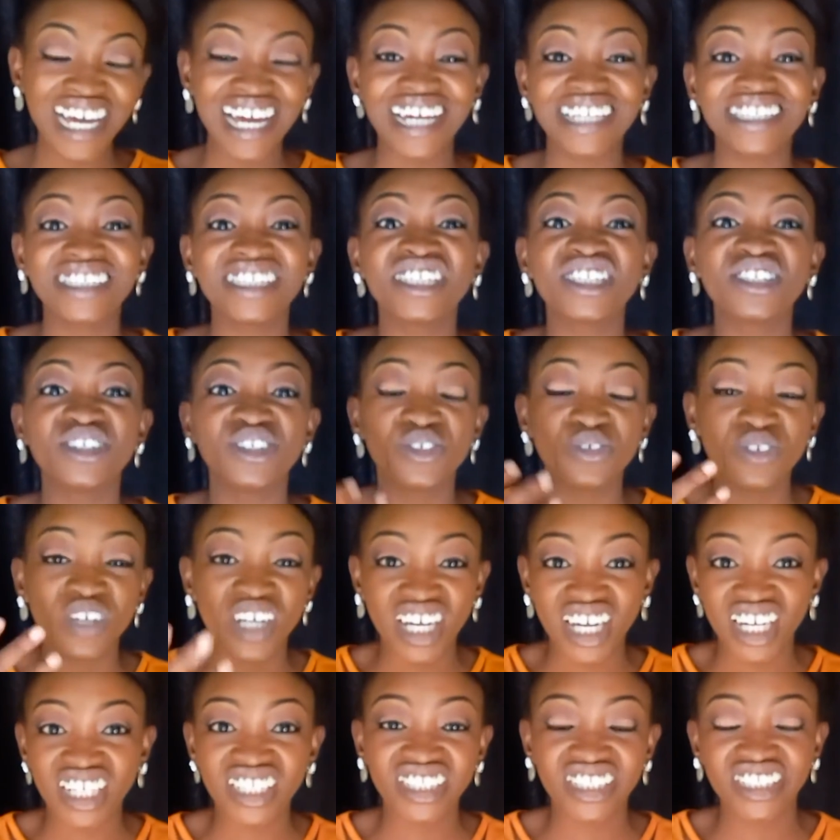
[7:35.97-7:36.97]
I think you
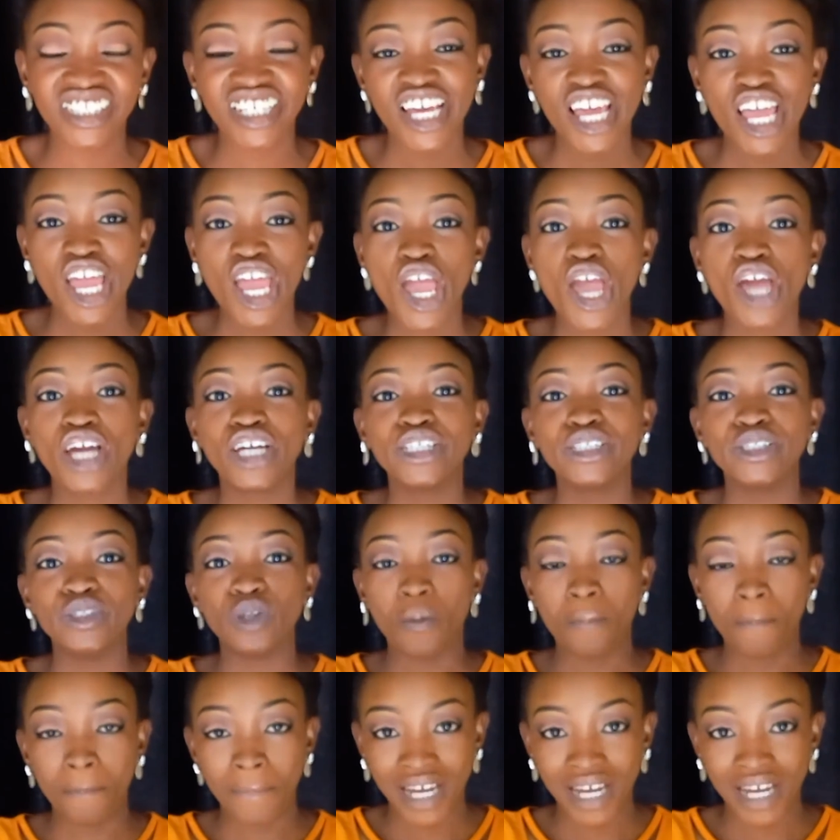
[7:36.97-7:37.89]
should ask your